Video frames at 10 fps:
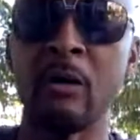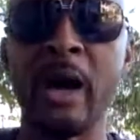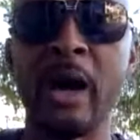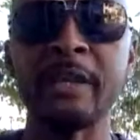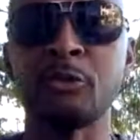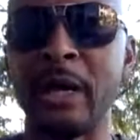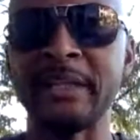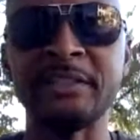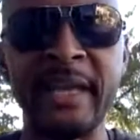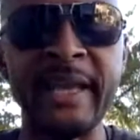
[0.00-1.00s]
why you
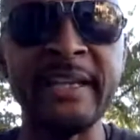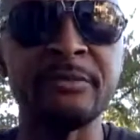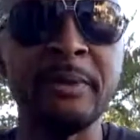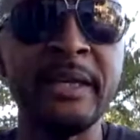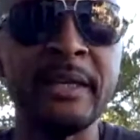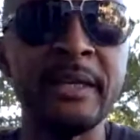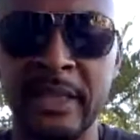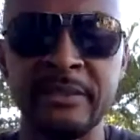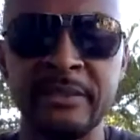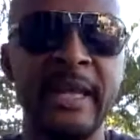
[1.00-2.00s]
try to change me and
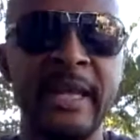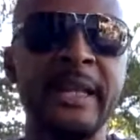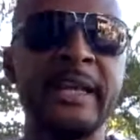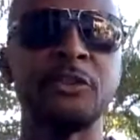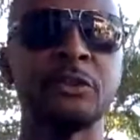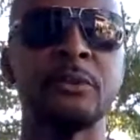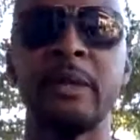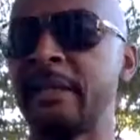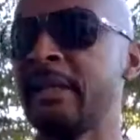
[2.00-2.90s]
things of that nature,